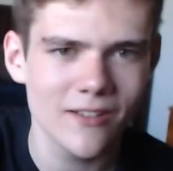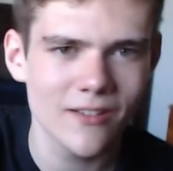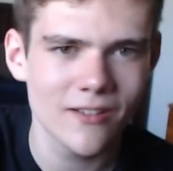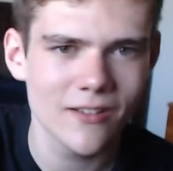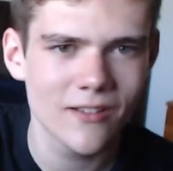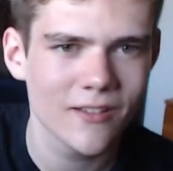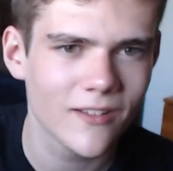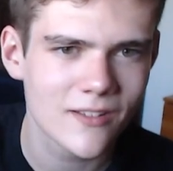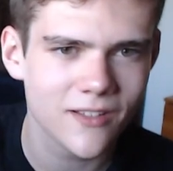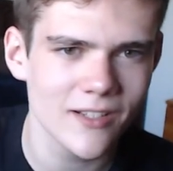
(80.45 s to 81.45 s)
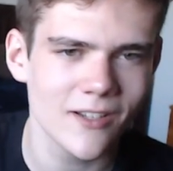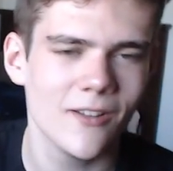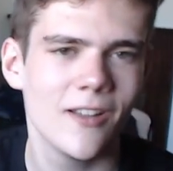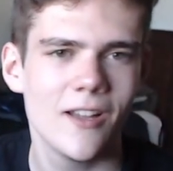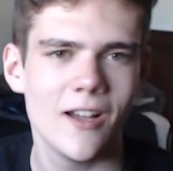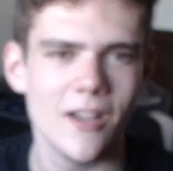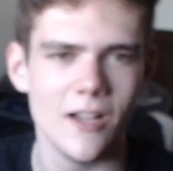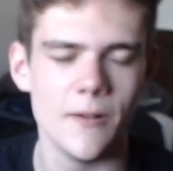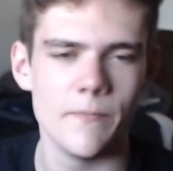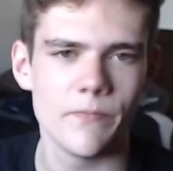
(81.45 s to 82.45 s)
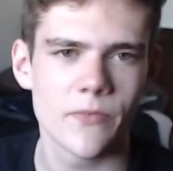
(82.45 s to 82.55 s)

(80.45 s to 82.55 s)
There you go.